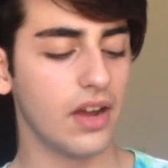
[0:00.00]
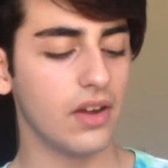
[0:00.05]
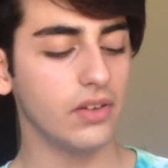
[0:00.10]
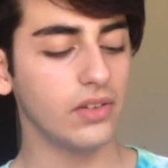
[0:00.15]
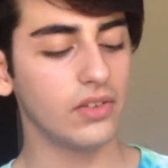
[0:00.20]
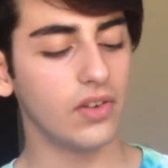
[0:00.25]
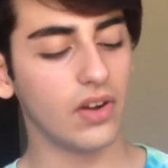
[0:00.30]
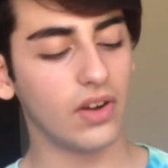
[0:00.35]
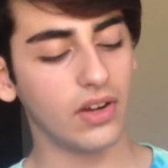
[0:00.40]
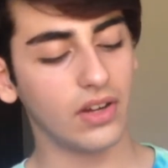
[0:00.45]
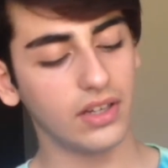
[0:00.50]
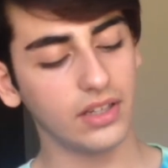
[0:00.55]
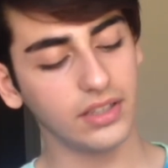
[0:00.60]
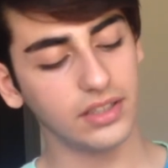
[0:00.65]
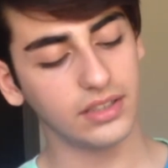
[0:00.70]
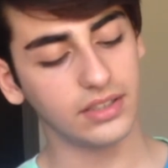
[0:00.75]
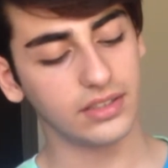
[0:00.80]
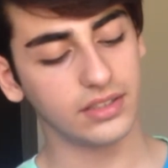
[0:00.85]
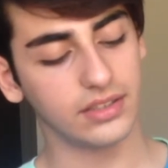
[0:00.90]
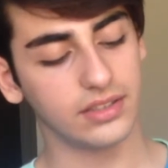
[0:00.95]

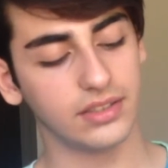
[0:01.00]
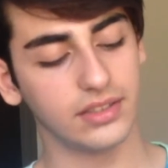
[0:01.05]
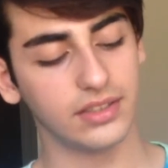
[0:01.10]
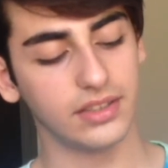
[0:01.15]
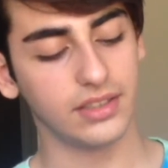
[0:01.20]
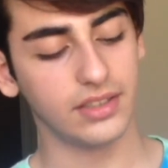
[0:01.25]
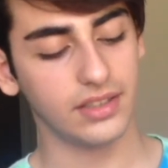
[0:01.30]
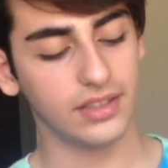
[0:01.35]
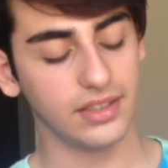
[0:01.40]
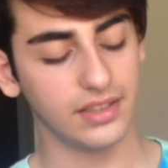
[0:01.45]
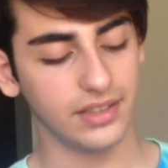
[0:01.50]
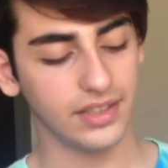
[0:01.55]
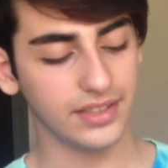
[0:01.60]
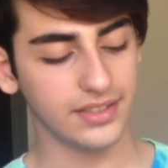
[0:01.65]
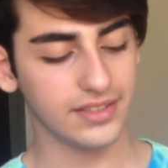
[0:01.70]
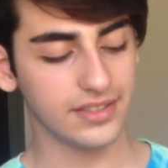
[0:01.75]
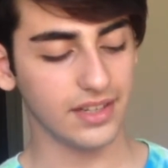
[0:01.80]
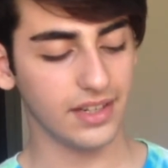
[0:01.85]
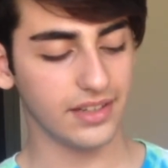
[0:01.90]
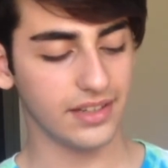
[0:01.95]
Aww,
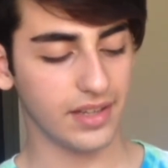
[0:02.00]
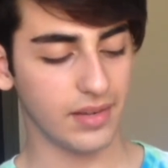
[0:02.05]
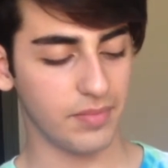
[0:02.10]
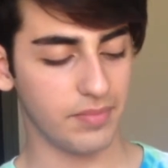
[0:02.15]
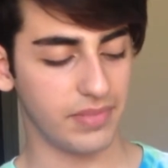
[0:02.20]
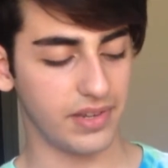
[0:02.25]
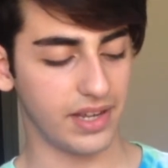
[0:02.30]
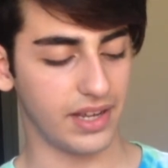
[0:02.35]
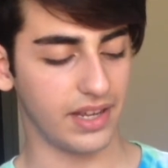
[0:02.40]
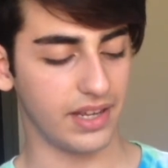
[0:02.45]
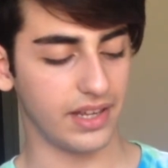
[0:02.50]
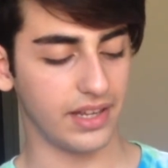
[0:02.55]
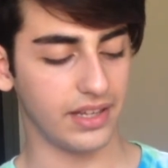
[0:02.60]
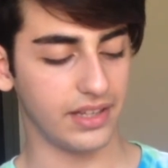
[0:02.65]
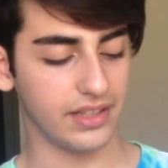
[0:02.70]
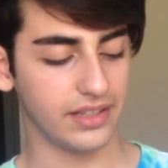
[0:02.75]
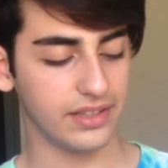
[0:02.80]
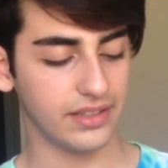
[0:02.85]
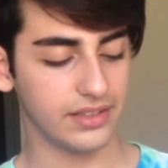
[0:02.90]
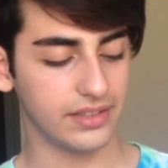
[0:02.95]
that's not that
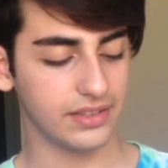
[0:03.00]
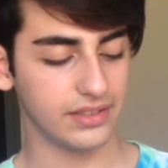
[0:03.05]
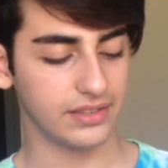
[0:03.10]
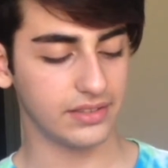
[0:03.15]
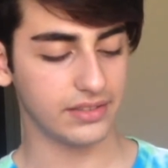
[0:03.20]
bad.